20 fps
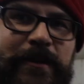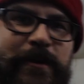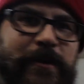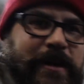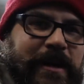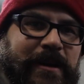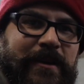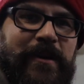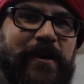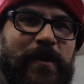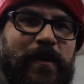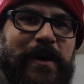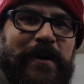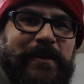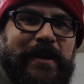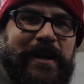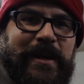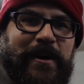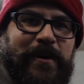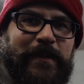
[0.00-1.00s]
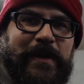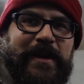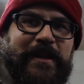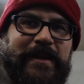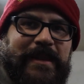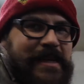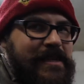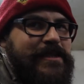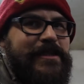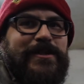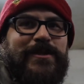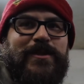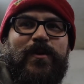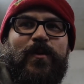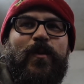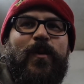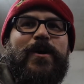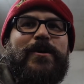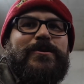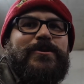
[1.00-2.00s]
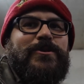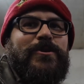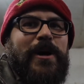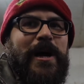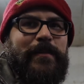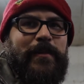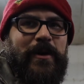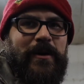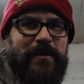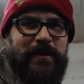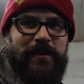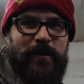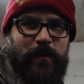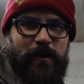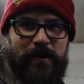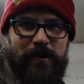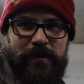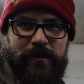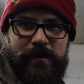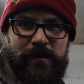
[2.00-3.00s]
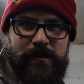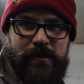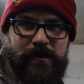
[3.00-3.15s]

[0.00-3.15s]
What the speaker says: do it under a welding helmet. This is the worst tripod in the world.